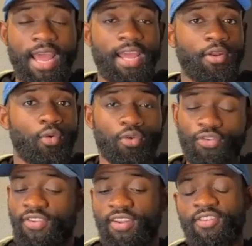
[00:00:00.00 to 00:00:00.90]
8 or
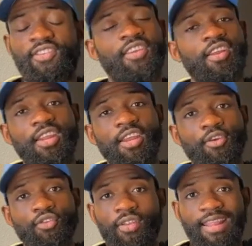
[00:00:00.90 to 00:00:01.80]
16
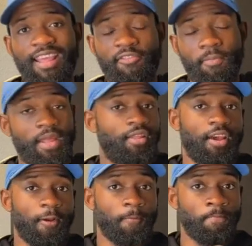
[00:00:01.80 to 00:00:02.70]
years that they've been
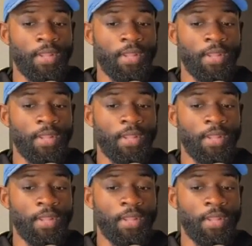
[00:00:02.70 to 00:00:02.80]
there,